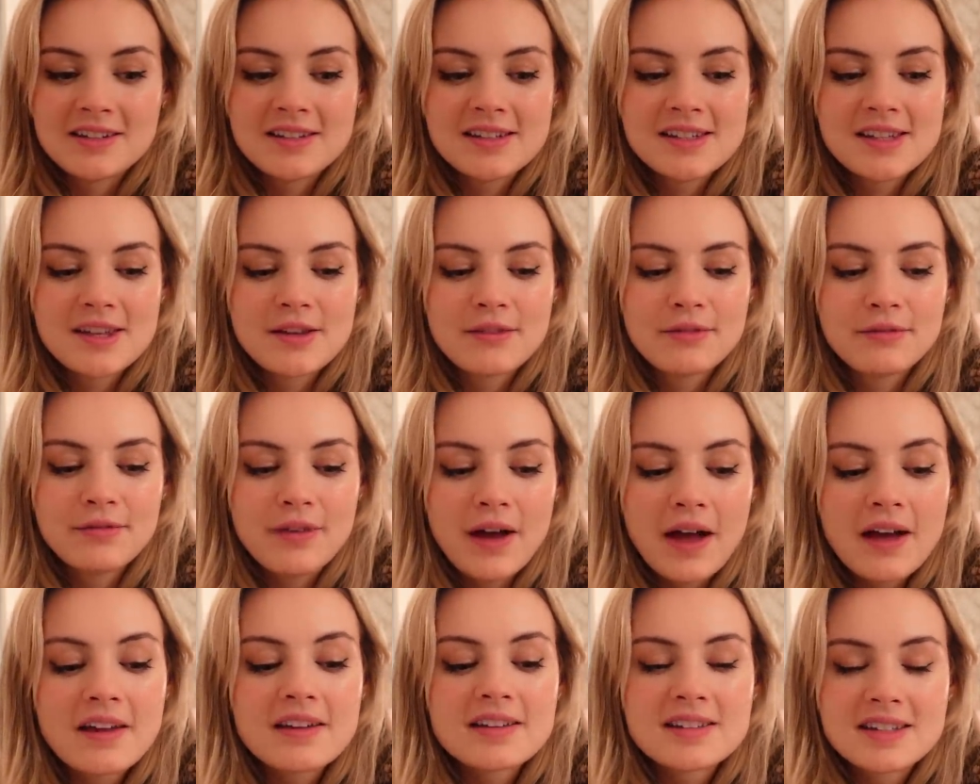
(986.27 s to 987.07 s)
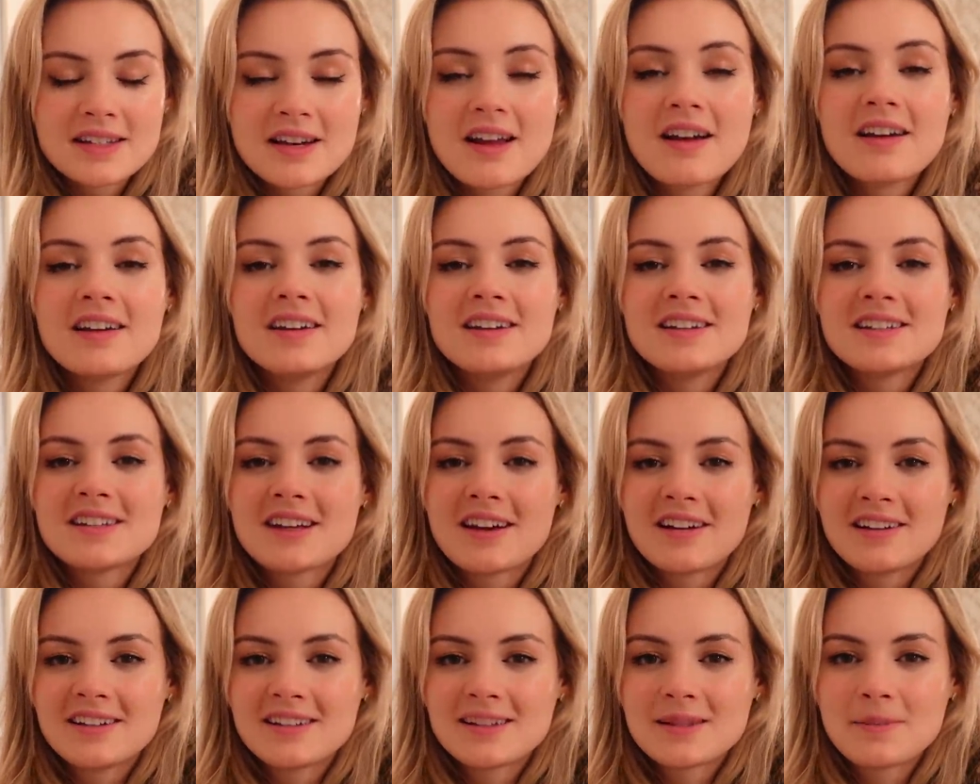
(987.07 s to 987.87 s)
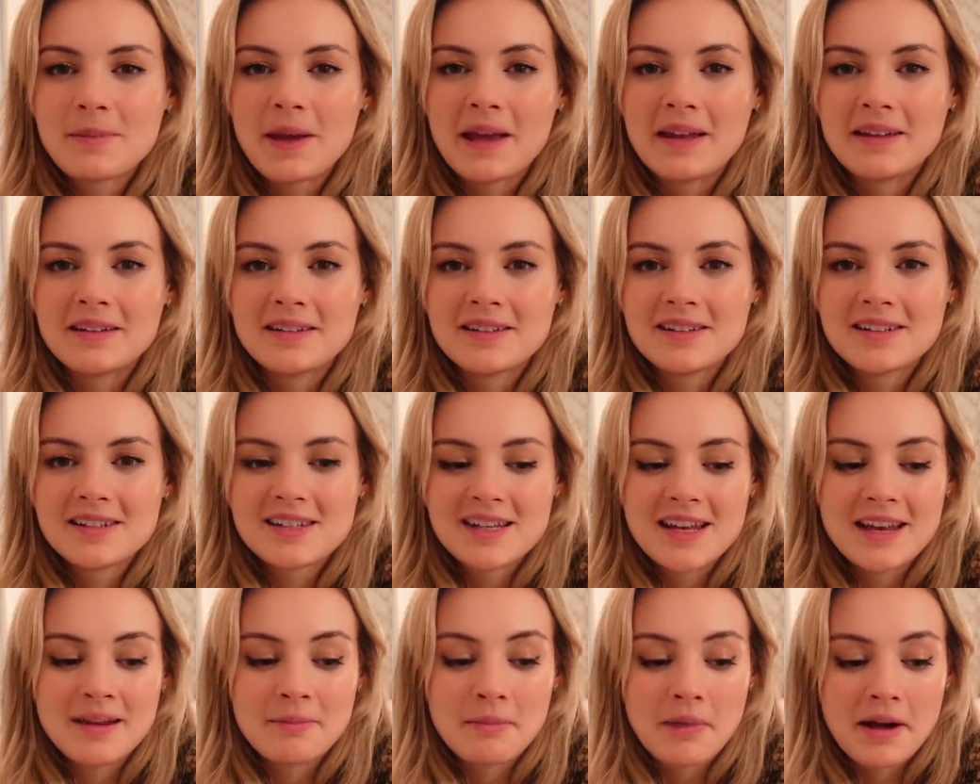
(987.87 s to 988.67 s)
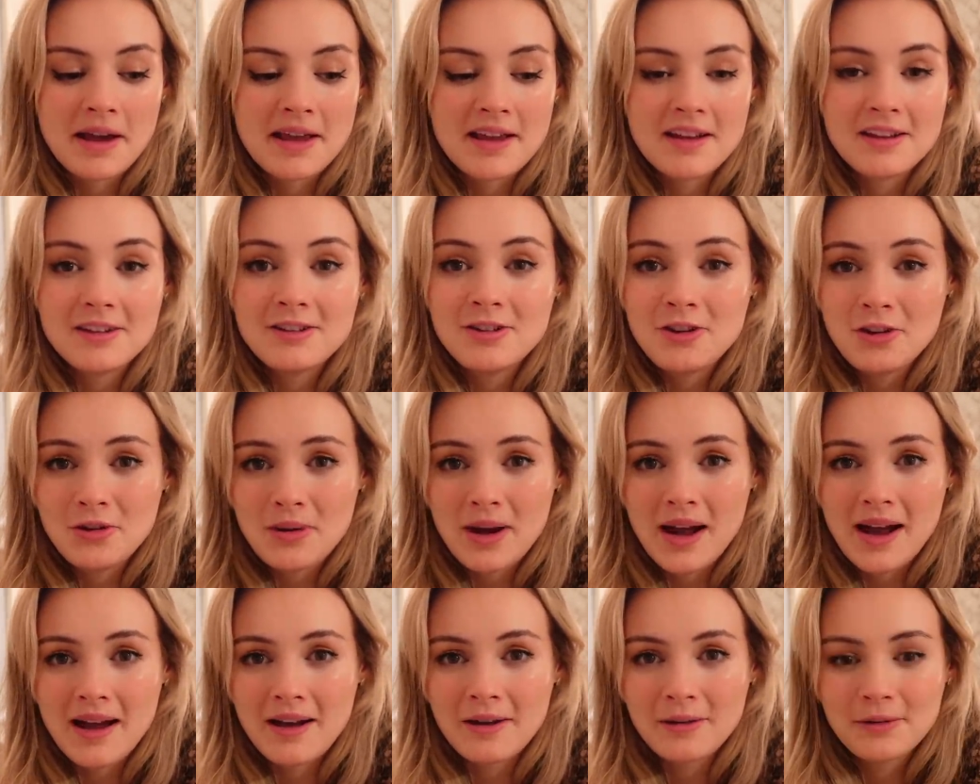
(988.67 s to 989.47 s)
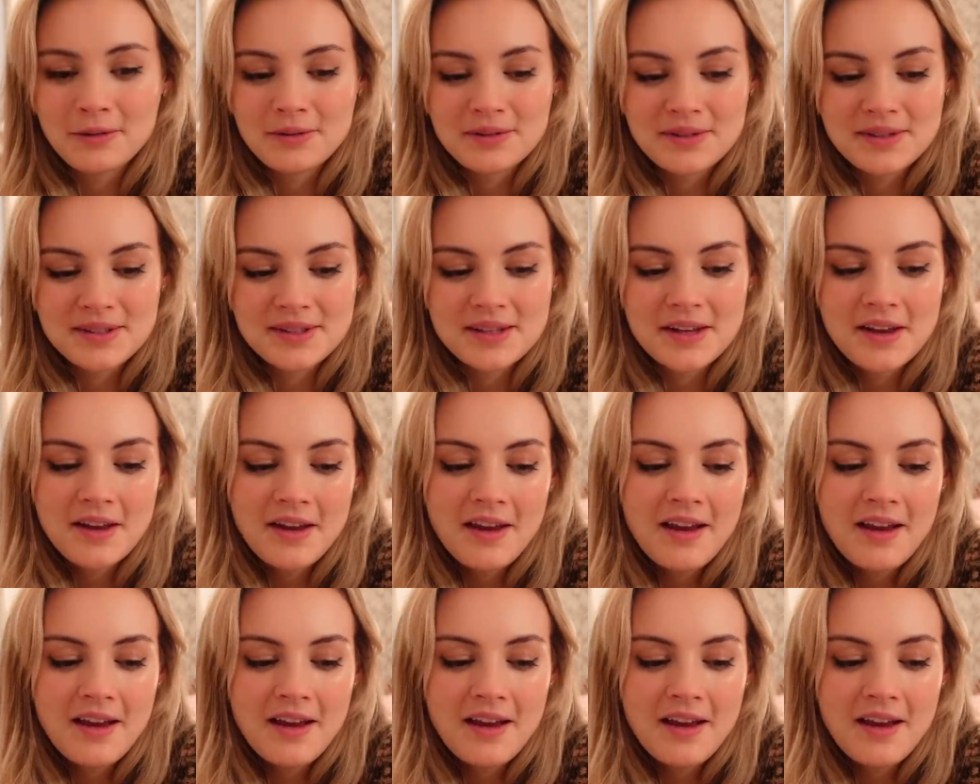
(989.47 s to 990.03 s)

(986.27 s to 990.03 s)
So the first night I spent in my new house,